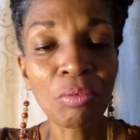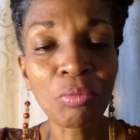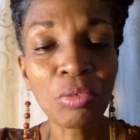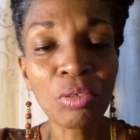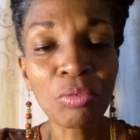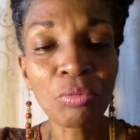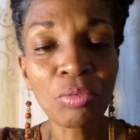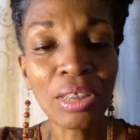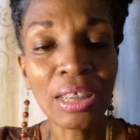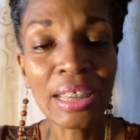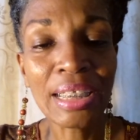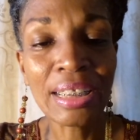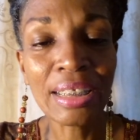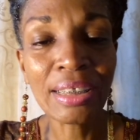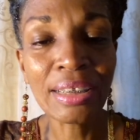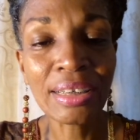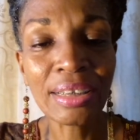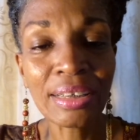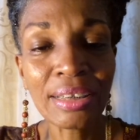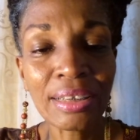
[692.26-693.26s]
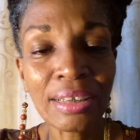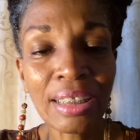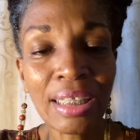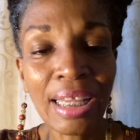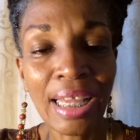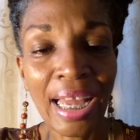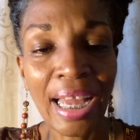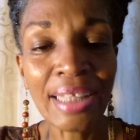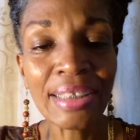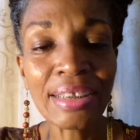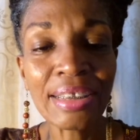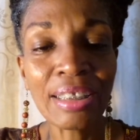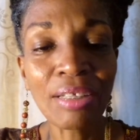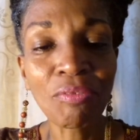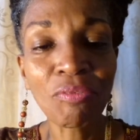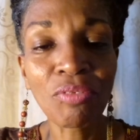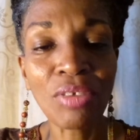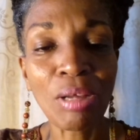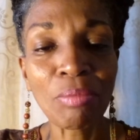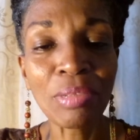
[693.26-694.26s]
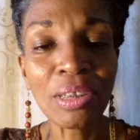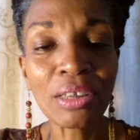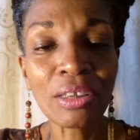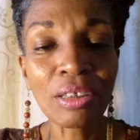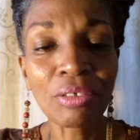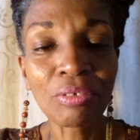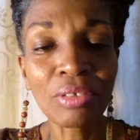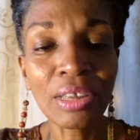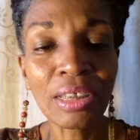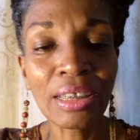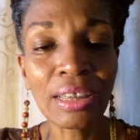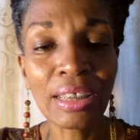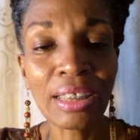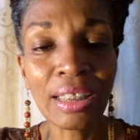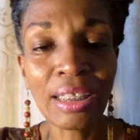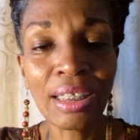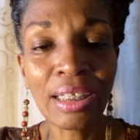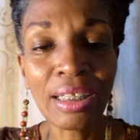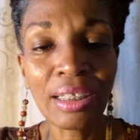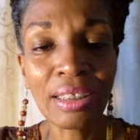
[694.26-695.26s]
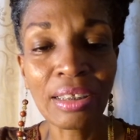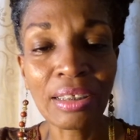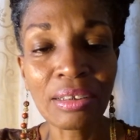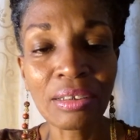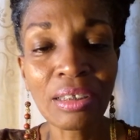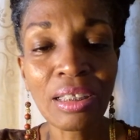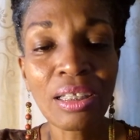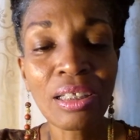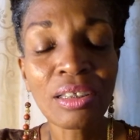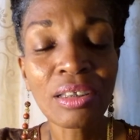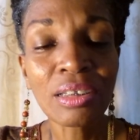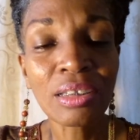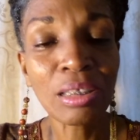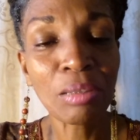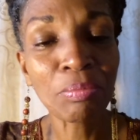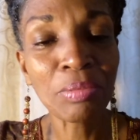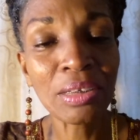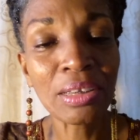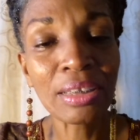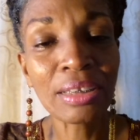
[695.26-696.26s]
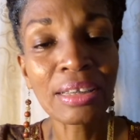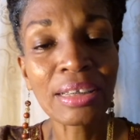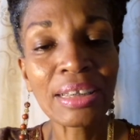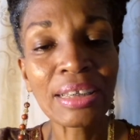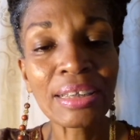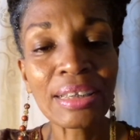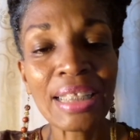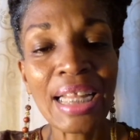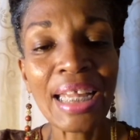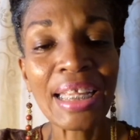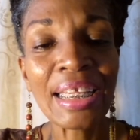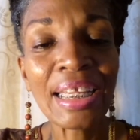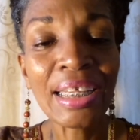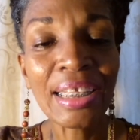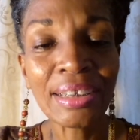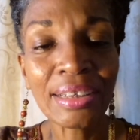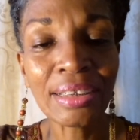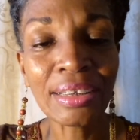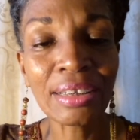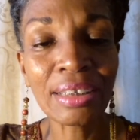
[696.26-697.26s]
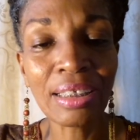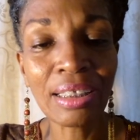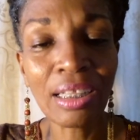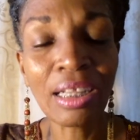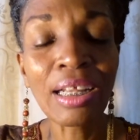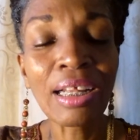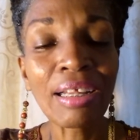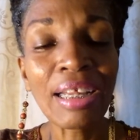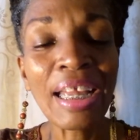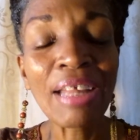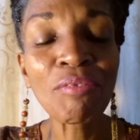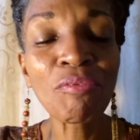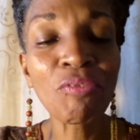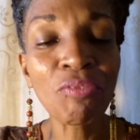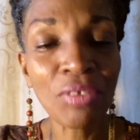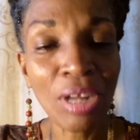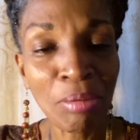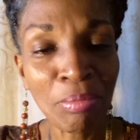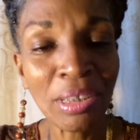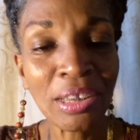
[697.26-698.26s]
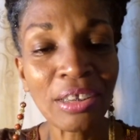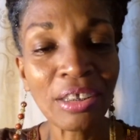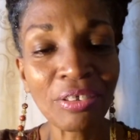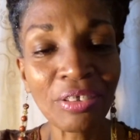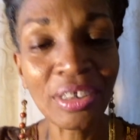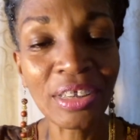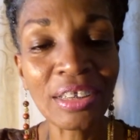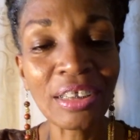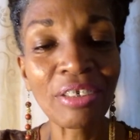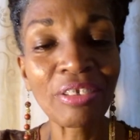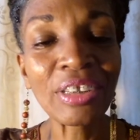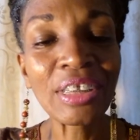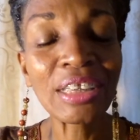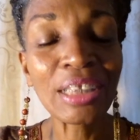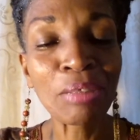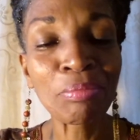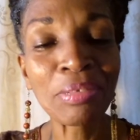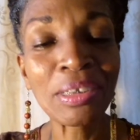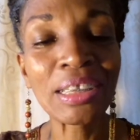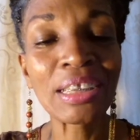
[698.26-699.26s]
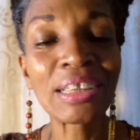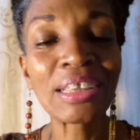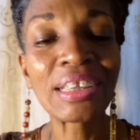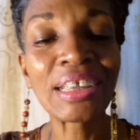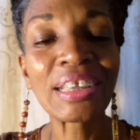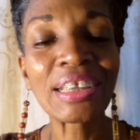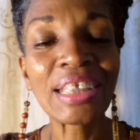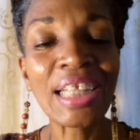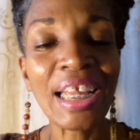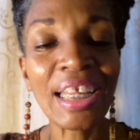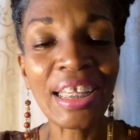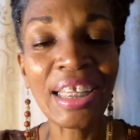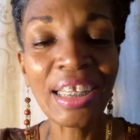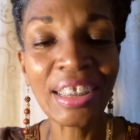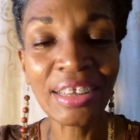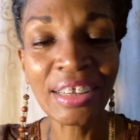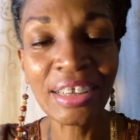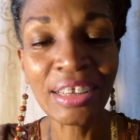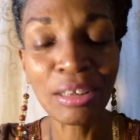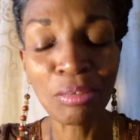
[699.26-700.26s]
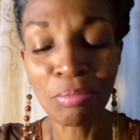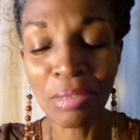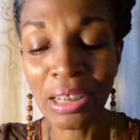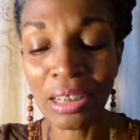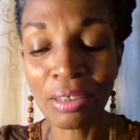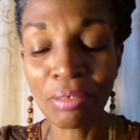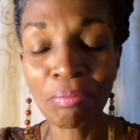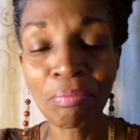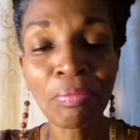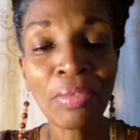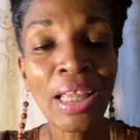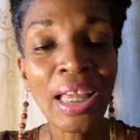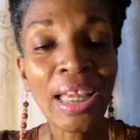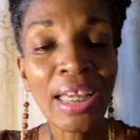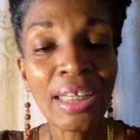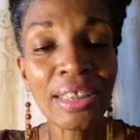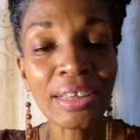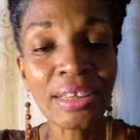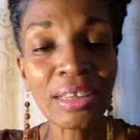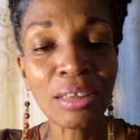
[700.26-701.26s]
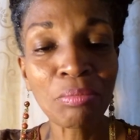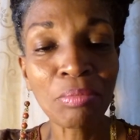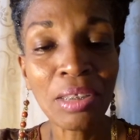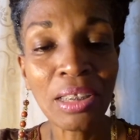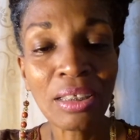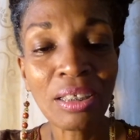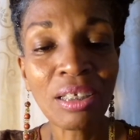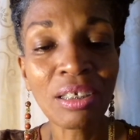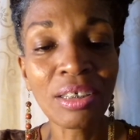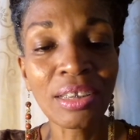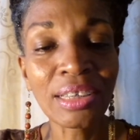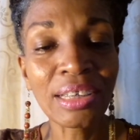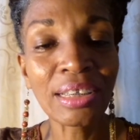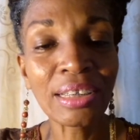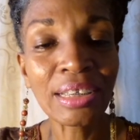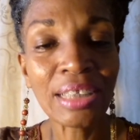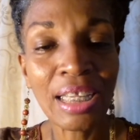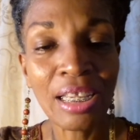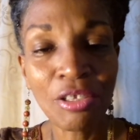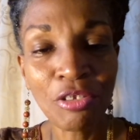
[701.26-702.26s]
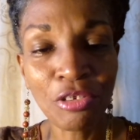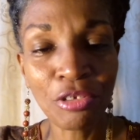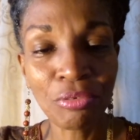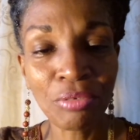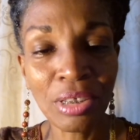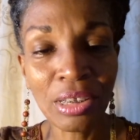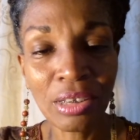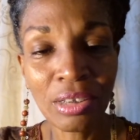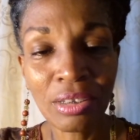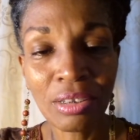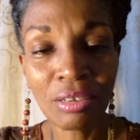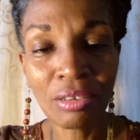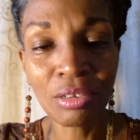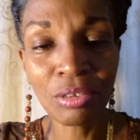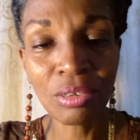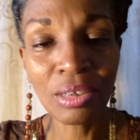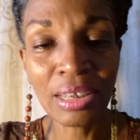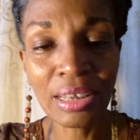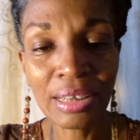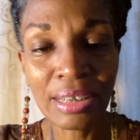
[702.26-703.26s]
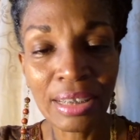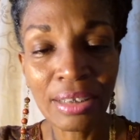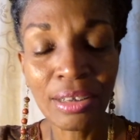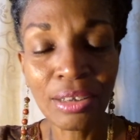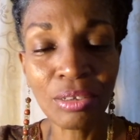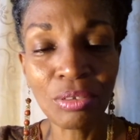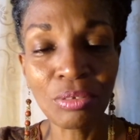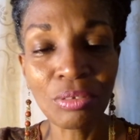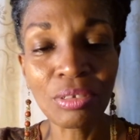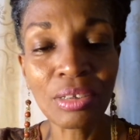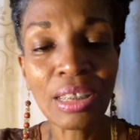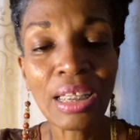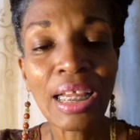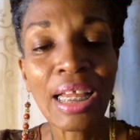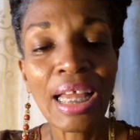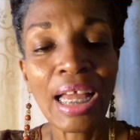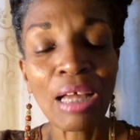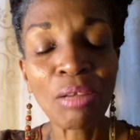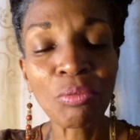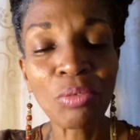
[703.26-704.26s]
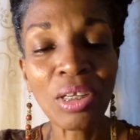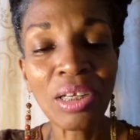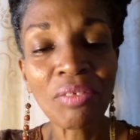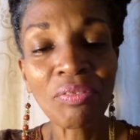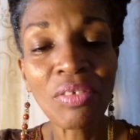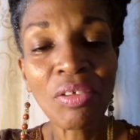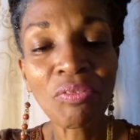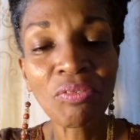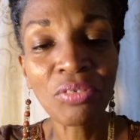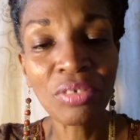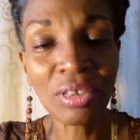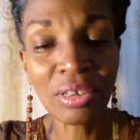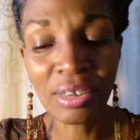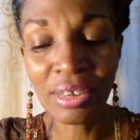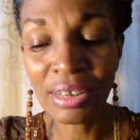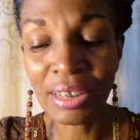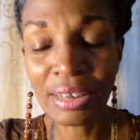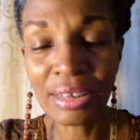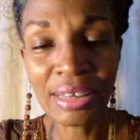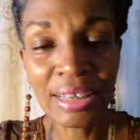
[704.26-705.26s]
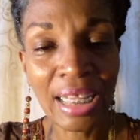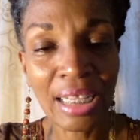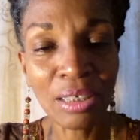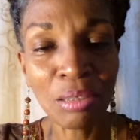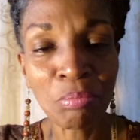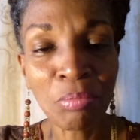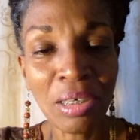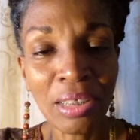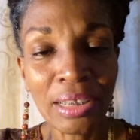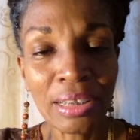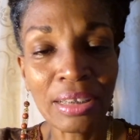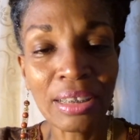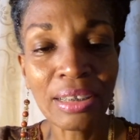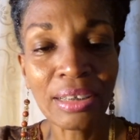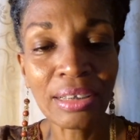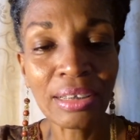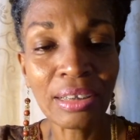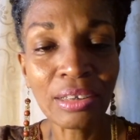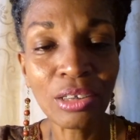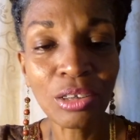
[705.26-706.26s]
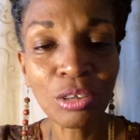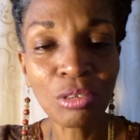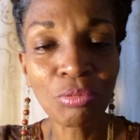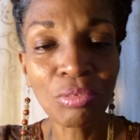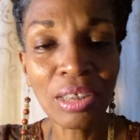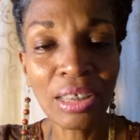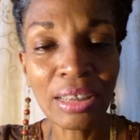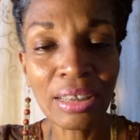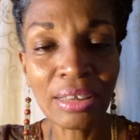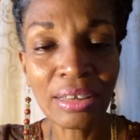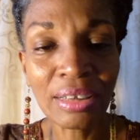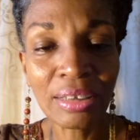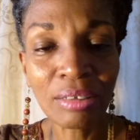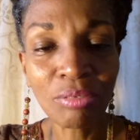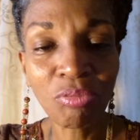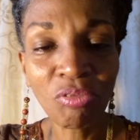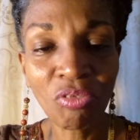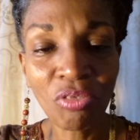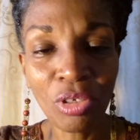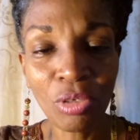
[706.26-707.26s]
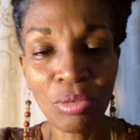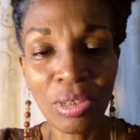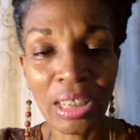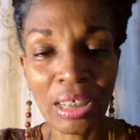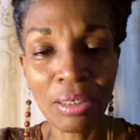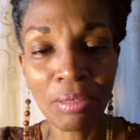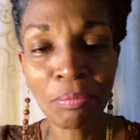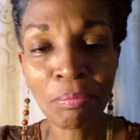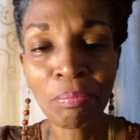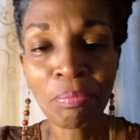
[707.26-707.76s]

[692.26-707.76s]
would release anti-inflammatory substances like inflammatory substances like histamine. Histamine causes injuries to the tissues, and one of the first things that the body does is to release fluid